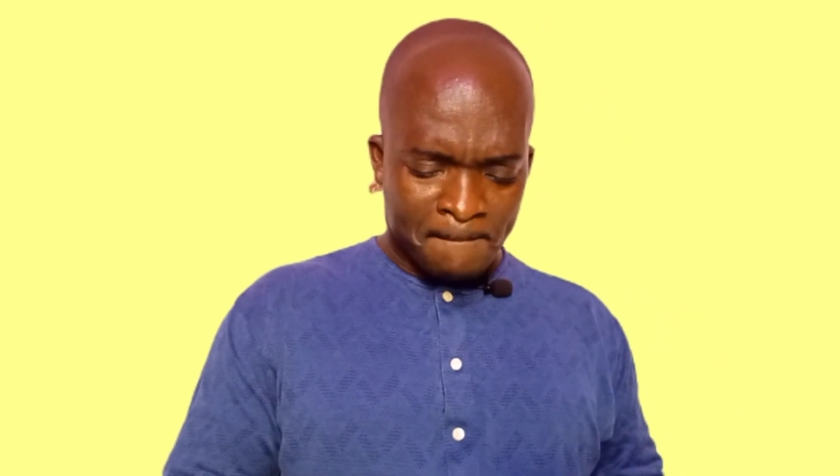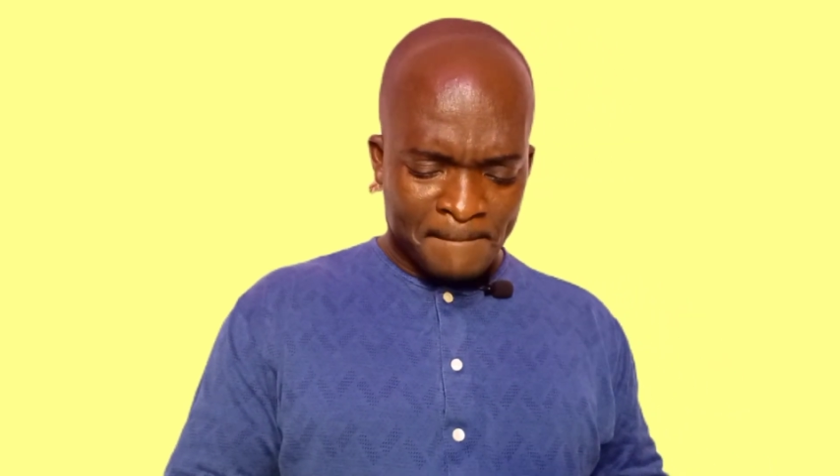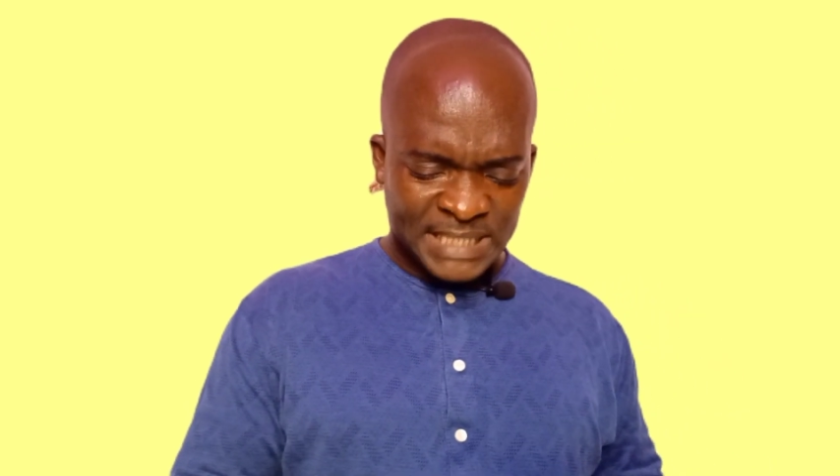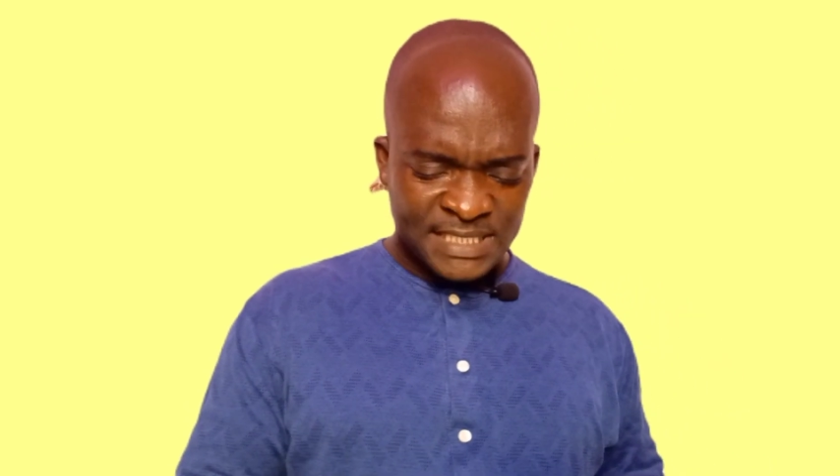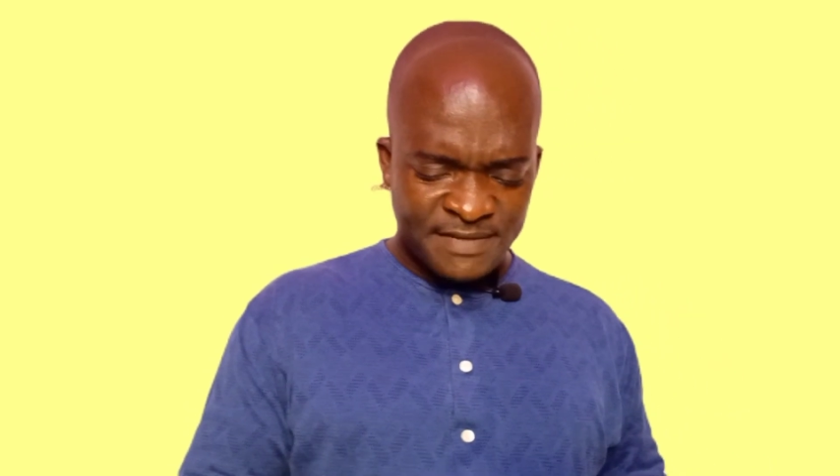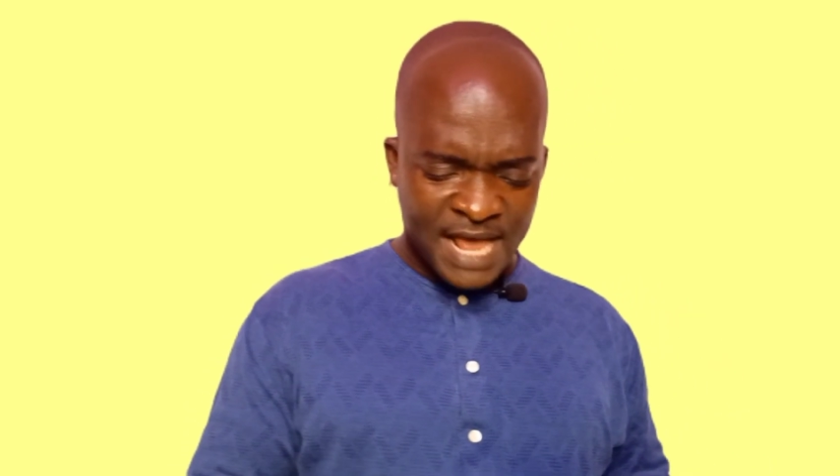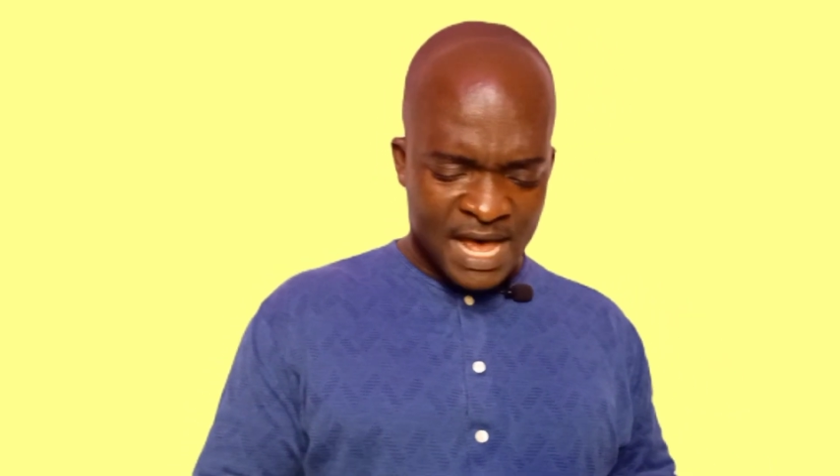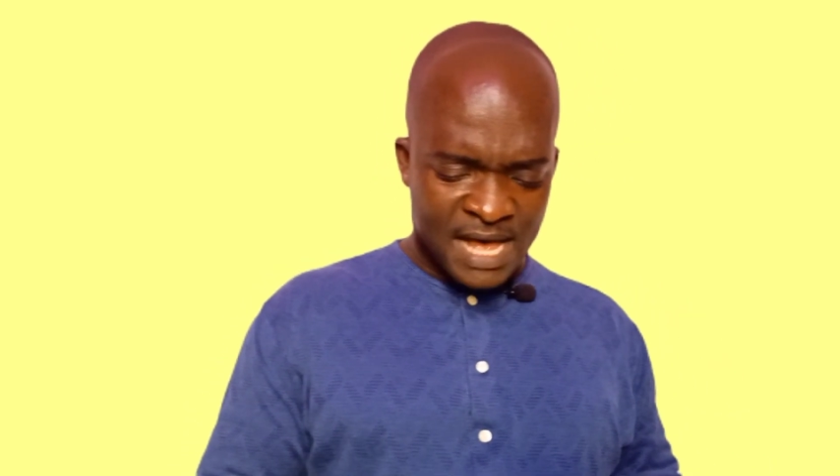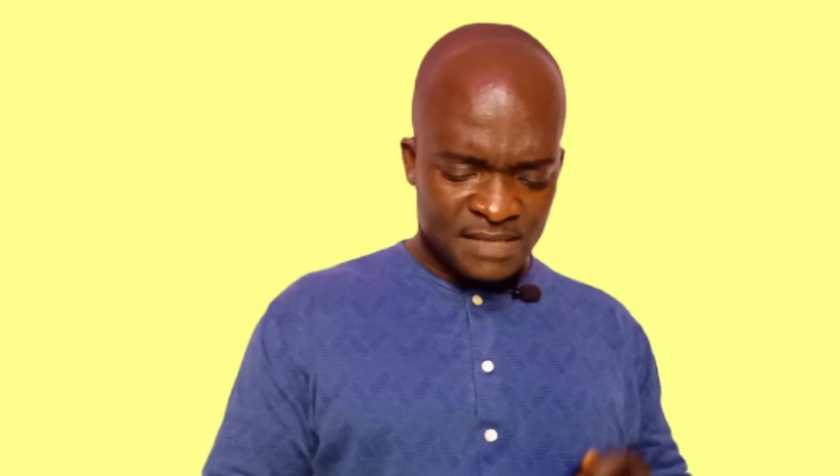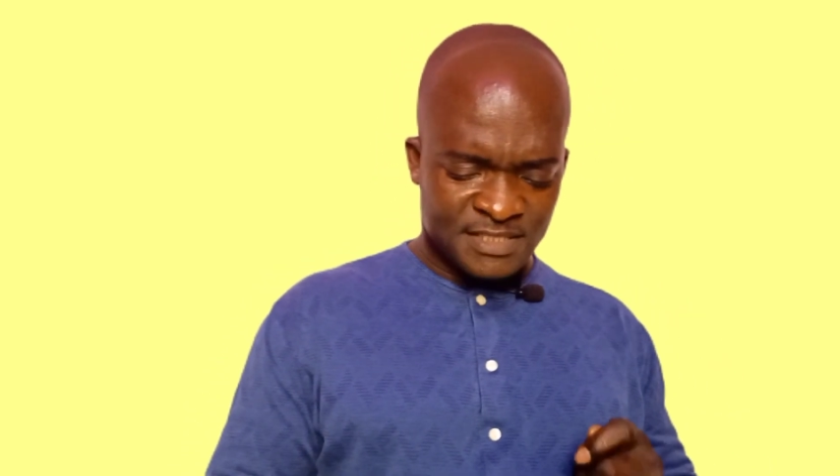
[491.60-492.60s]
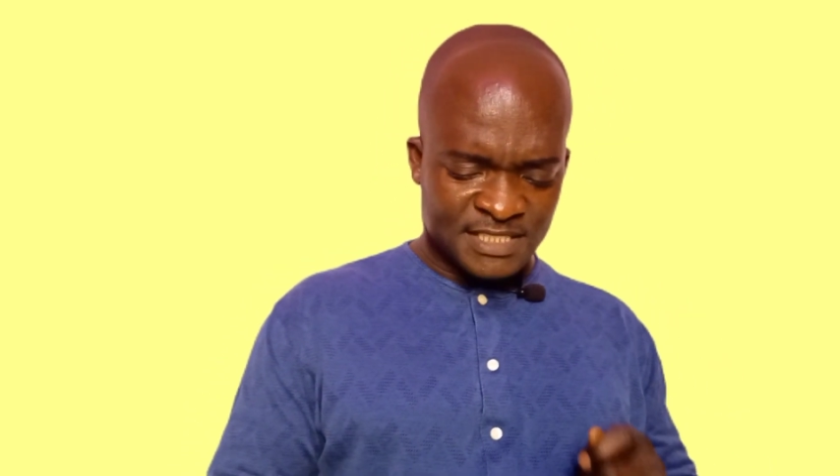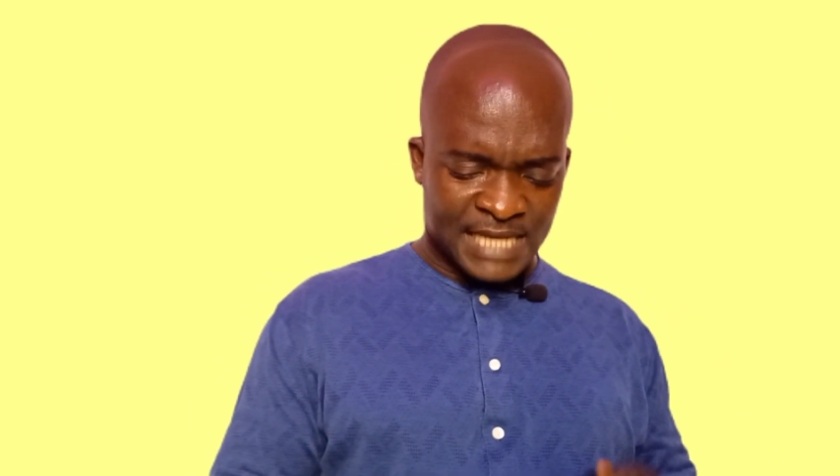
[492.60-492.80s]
Materials